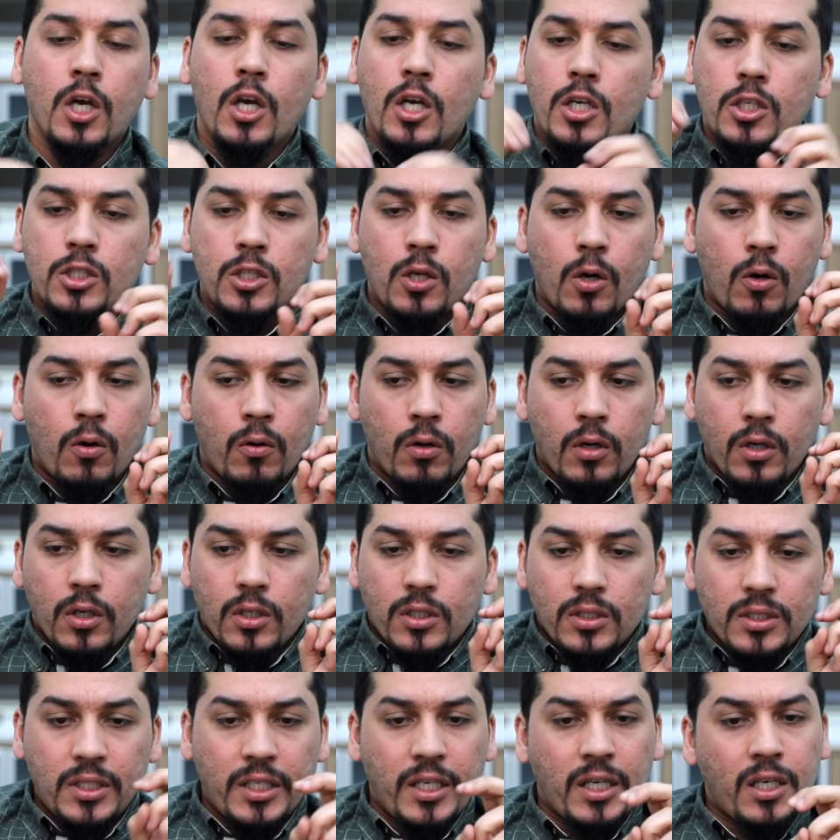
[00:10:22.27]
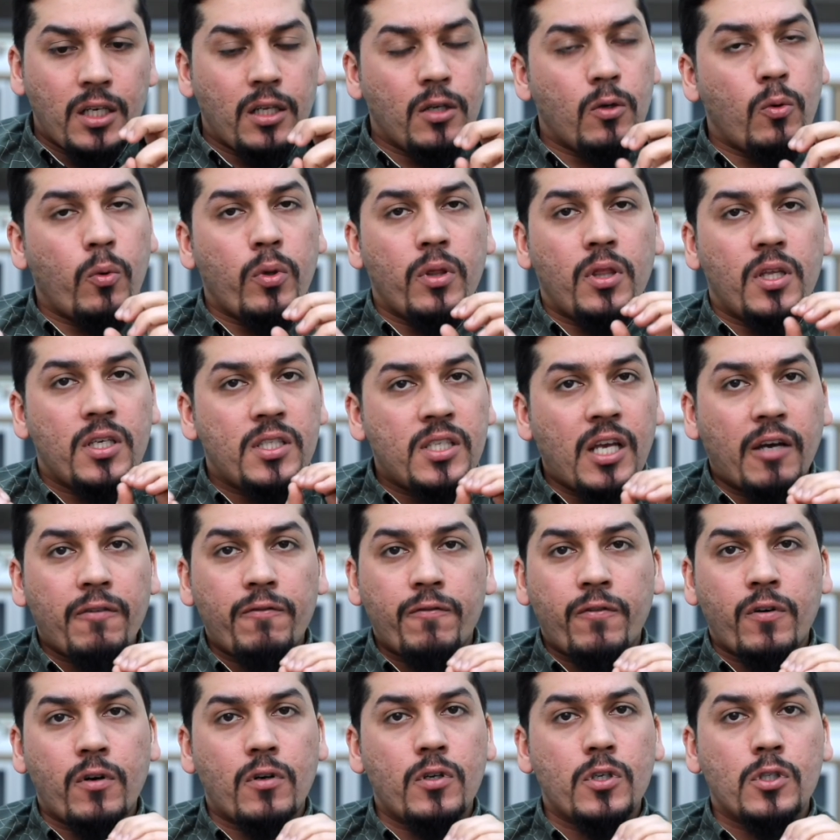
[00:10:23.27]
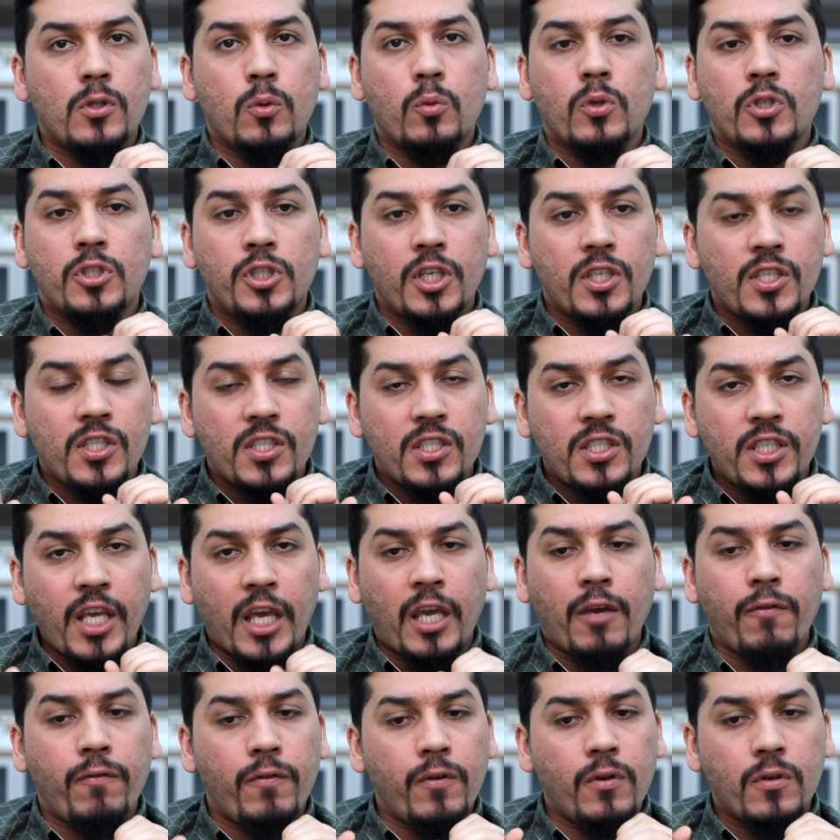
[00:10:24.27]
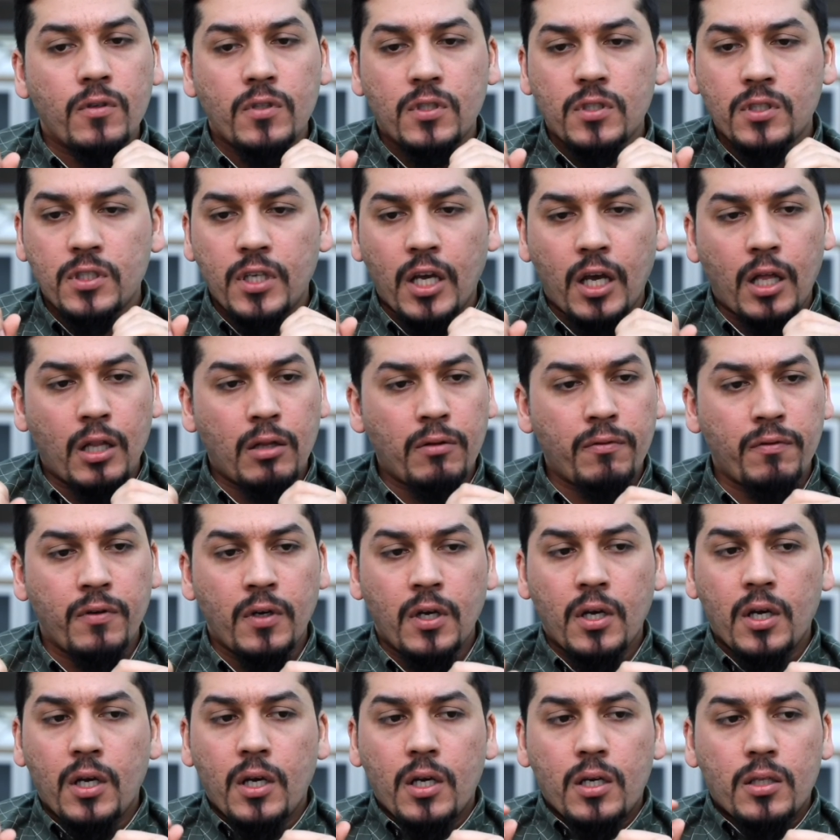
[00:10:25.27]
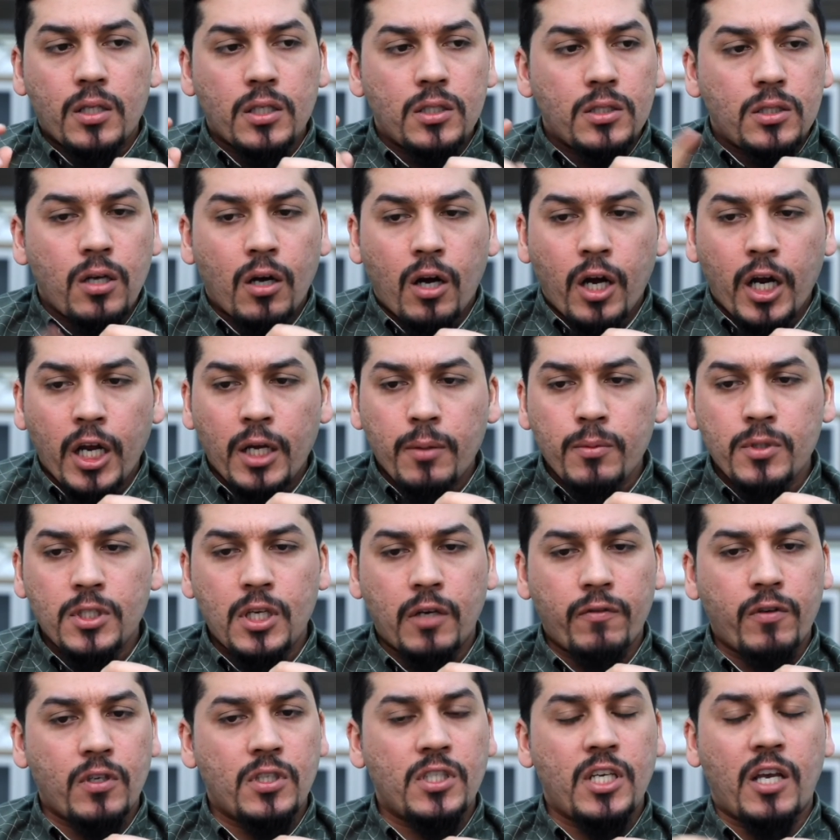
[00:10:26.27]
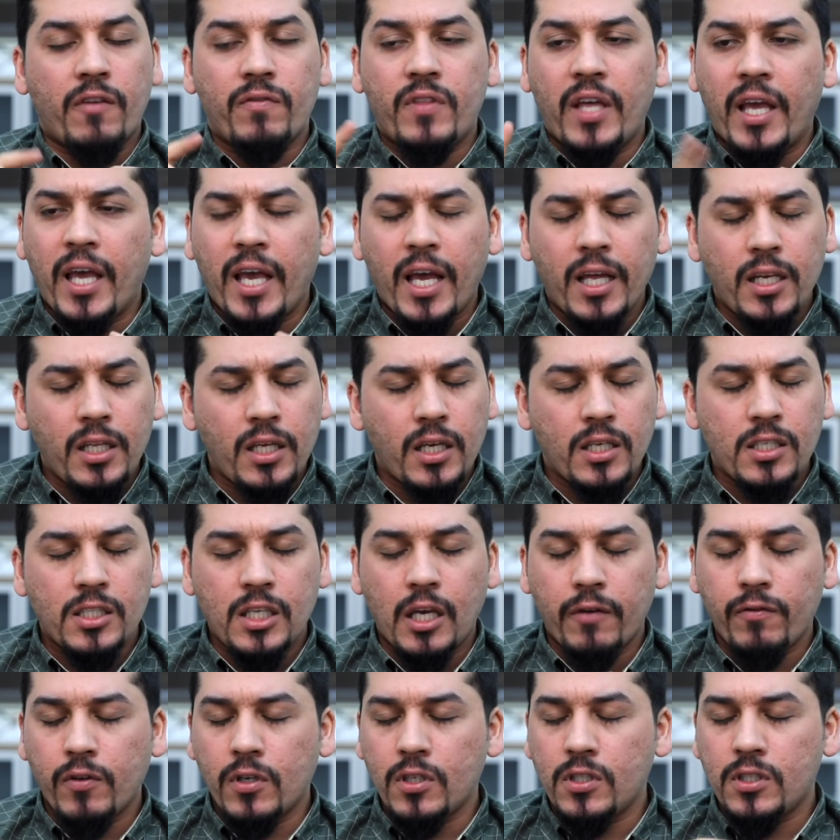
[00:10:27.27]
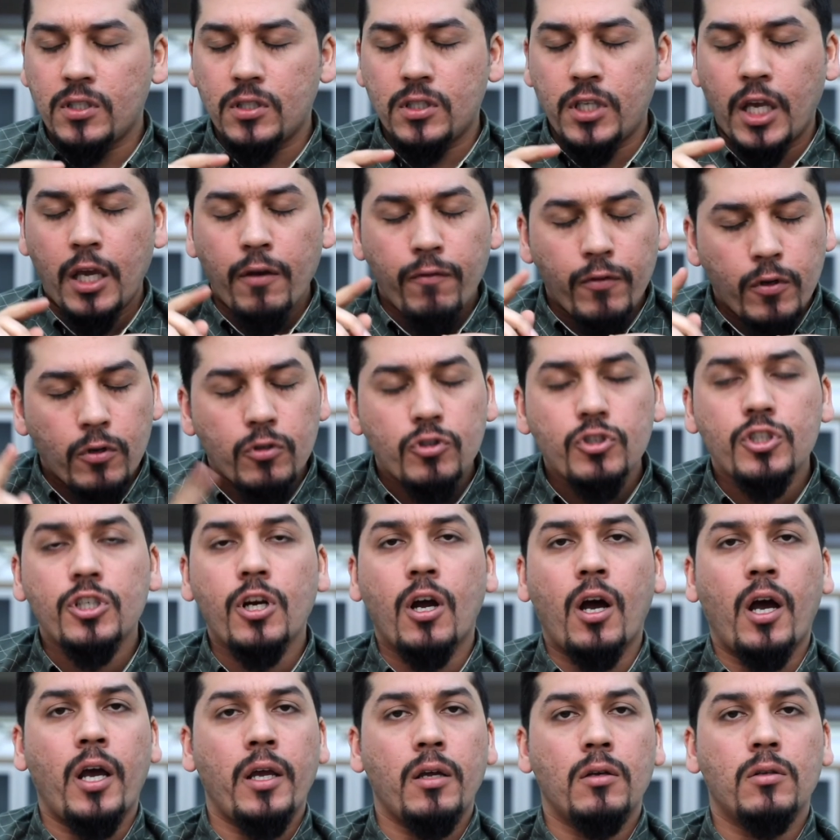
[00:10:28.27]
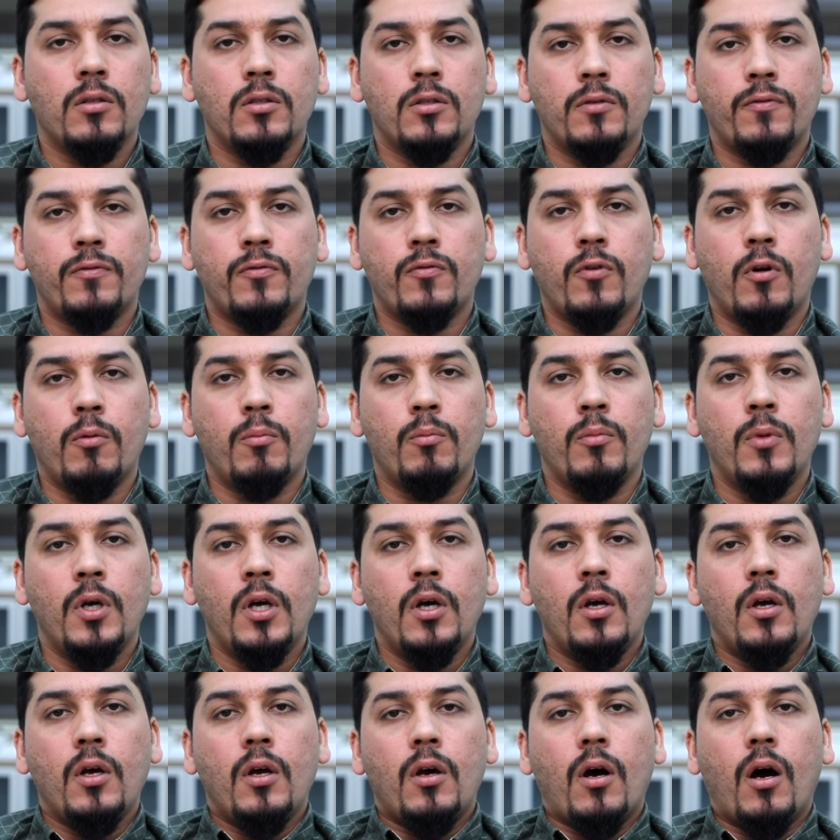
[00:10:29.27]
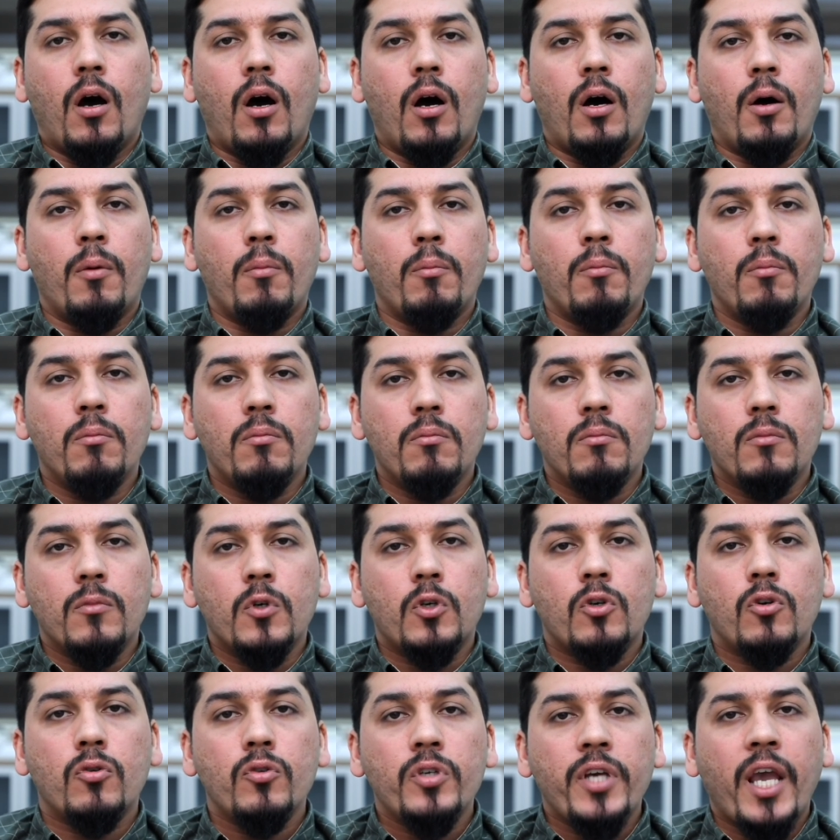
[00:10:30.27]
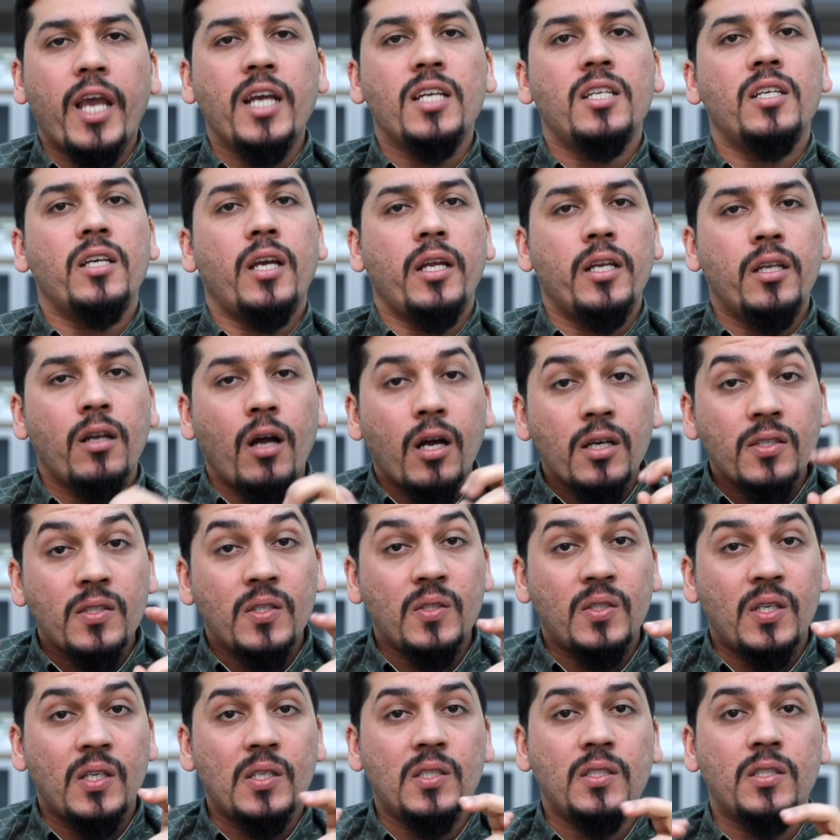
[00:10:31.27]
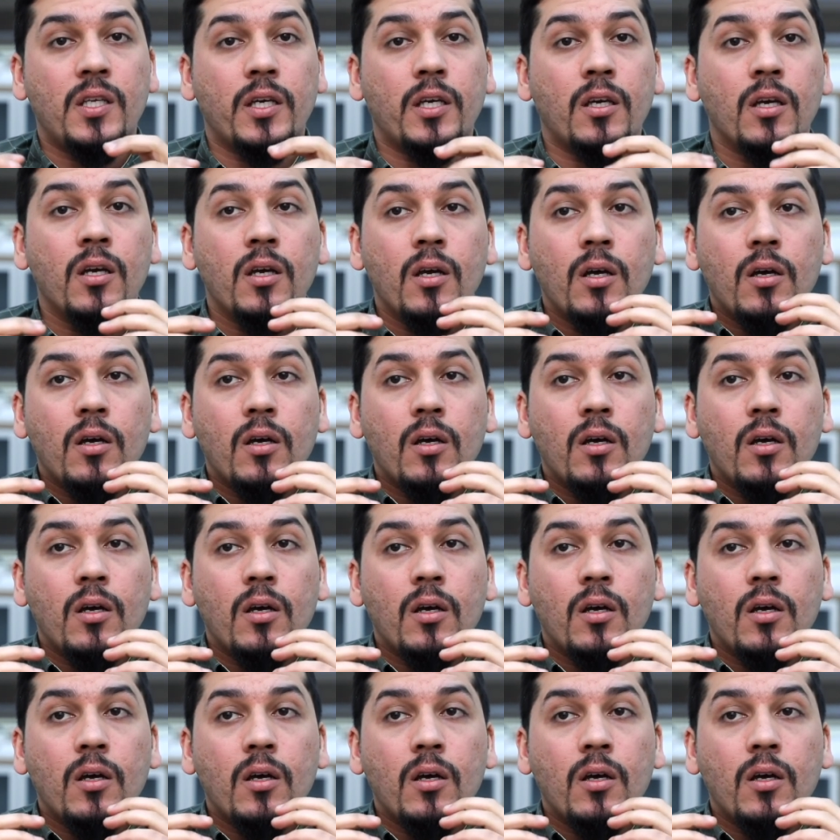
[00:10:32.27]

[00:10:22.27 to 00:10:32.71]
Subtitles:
So dealing with this at first will just save yourself the time, save yourself the headache, save your child from creating a narcissistic